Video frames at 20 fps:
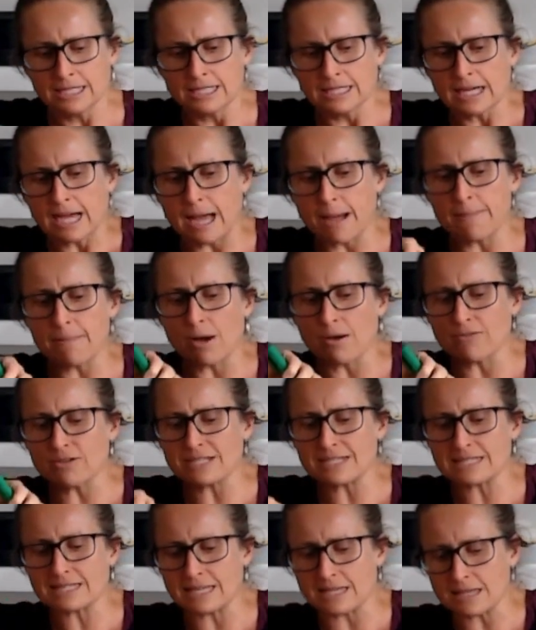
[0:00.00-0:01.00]
Um,
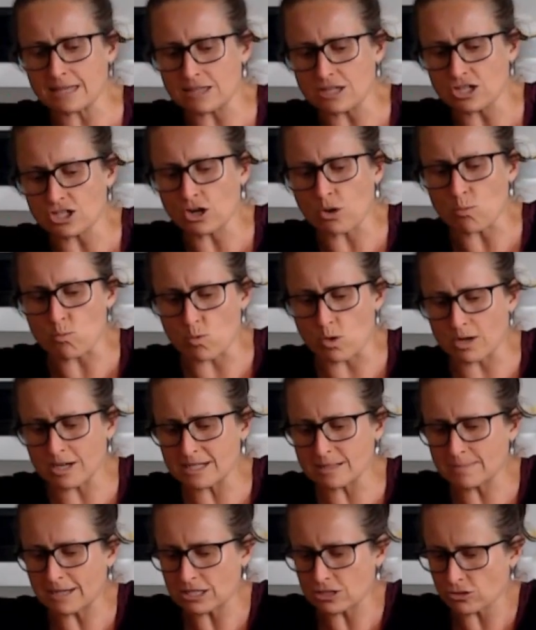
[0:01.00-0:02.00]
obviously, you don't want as
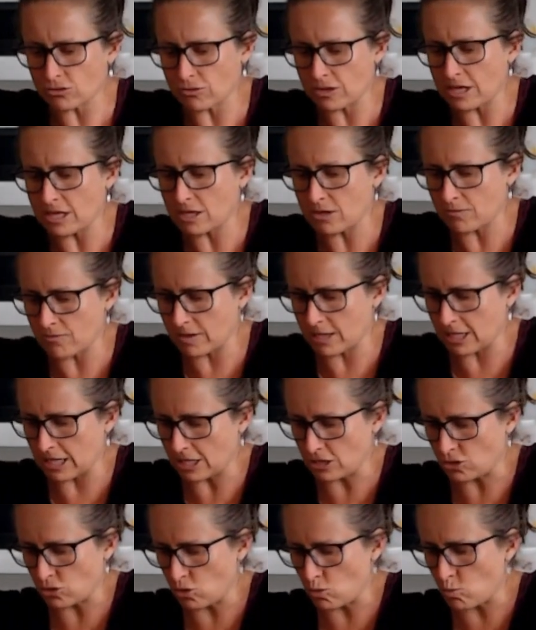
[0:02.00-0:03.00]
much green. You really
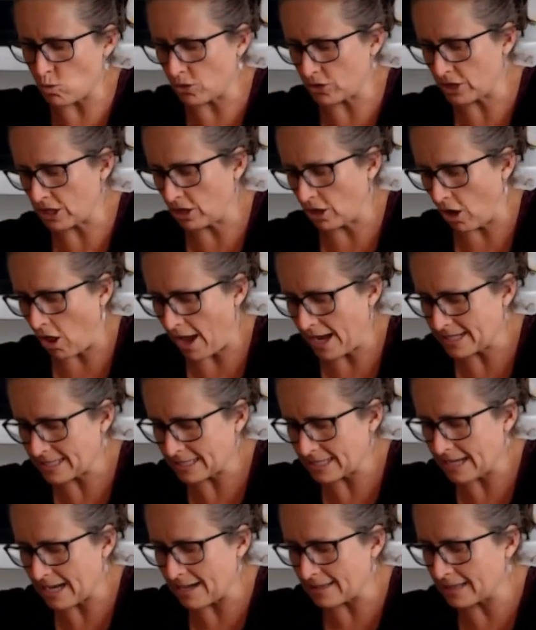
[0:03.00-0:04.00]
do want the lighter
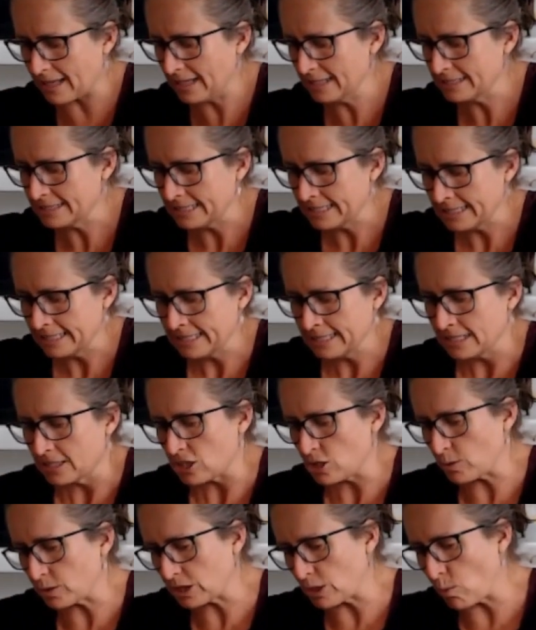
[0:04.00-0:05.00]
color. If
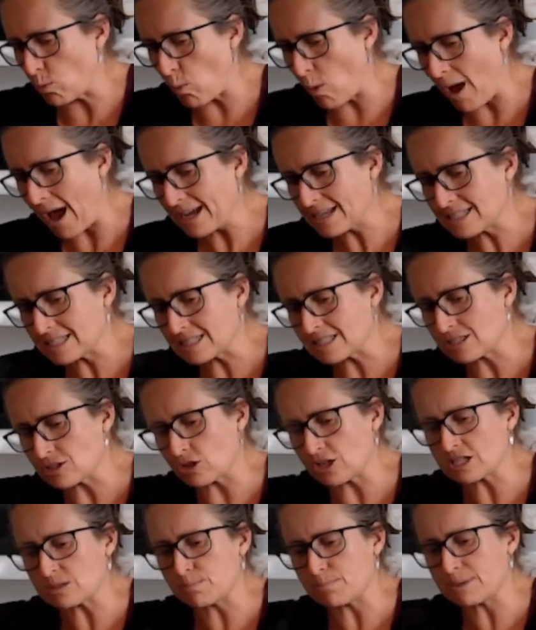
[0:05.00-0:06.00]
you want the white, it's not
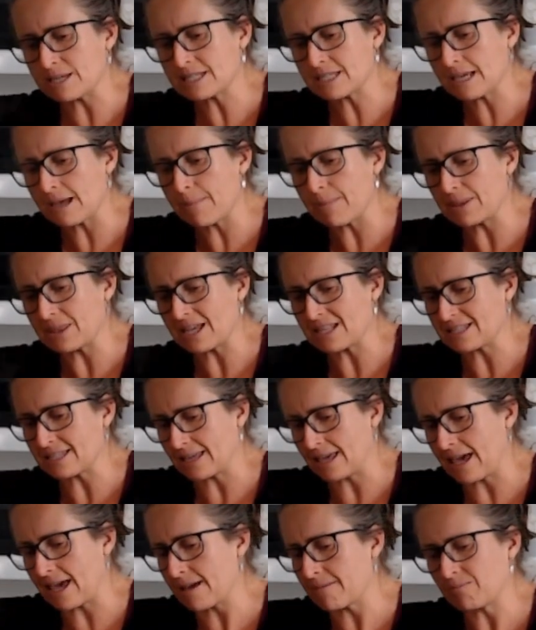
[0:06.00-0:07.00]
as bitter, but that's
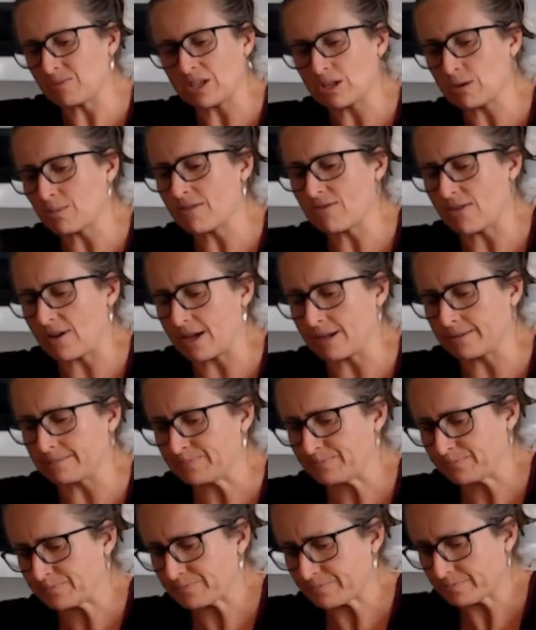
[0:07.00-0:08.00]
okay. It'll be fine.
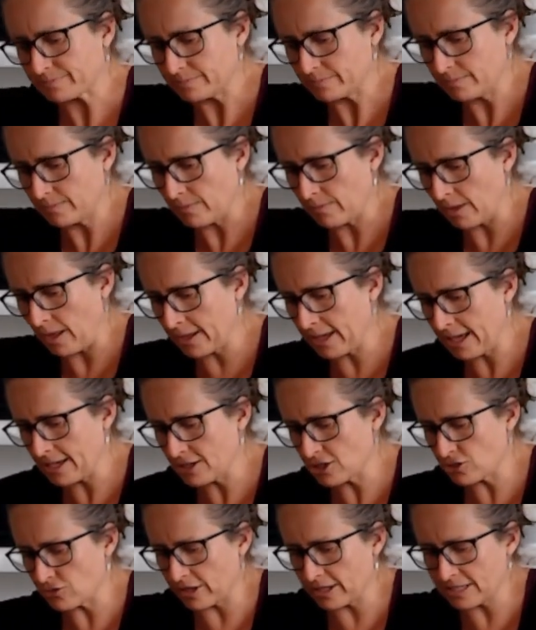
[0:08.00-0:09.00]
Okay,
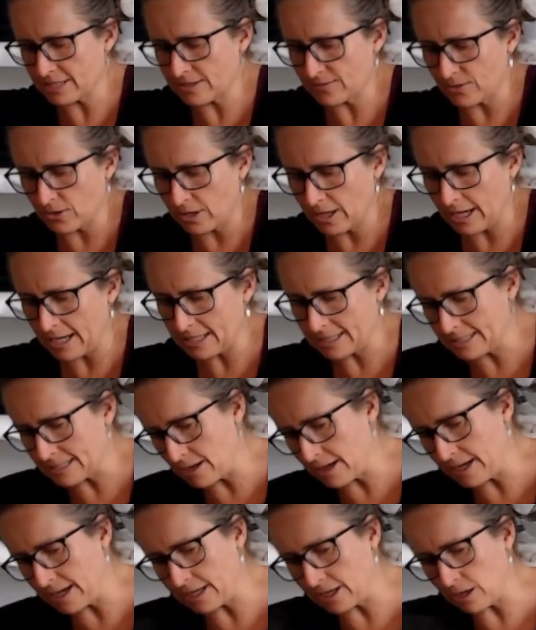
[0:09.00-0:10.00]
transfer
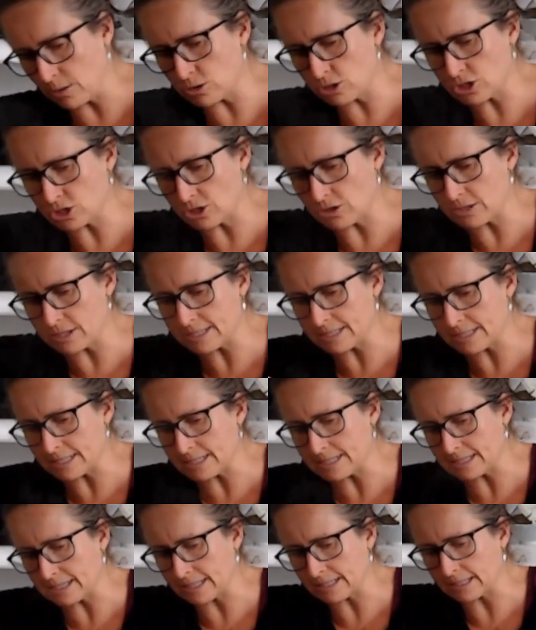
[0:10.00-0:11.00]
aside. I will show you this in a
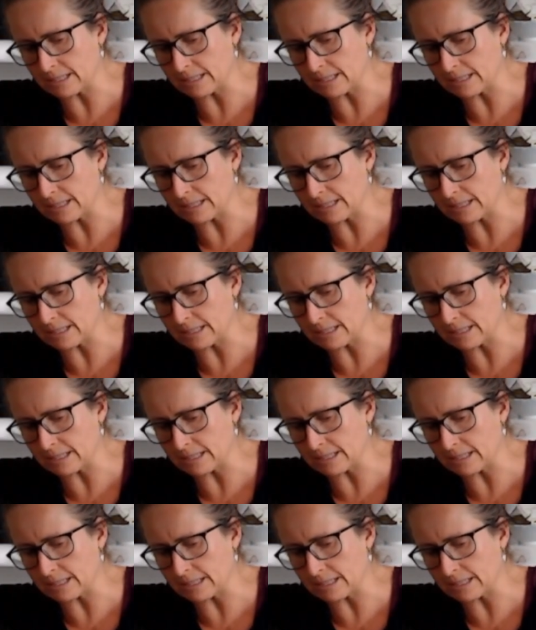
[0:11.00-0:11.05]
second.